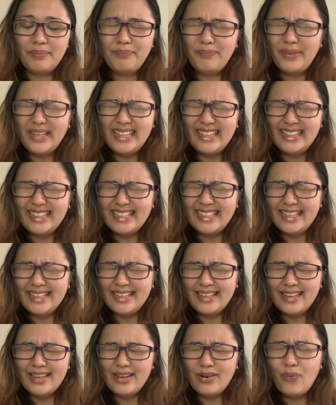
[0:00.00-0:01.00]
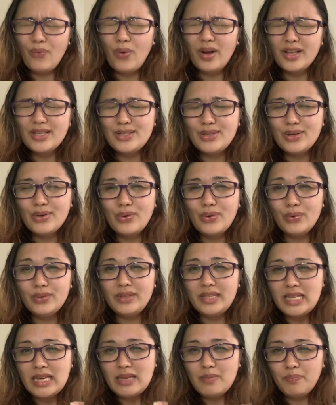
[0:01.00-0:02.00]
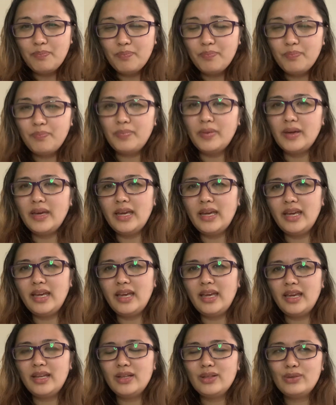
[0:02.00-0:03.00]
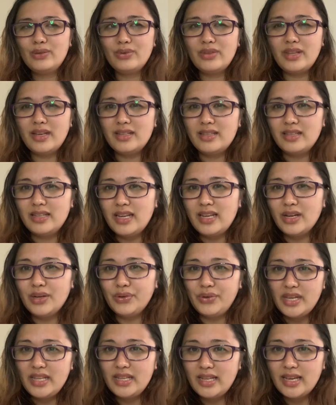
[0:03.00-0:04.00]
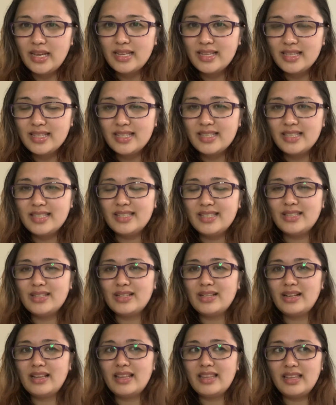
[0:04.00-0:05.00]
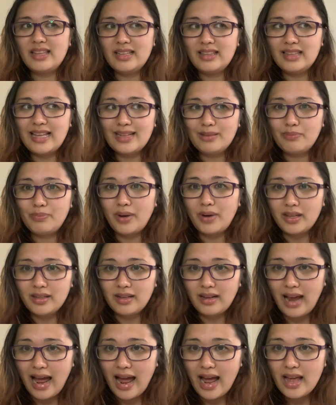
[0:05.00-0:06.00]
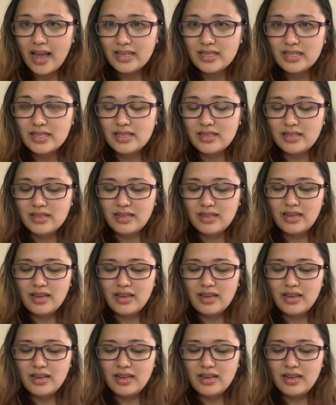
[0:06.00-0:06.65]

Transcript: But once you go deep into the ingredients that product has,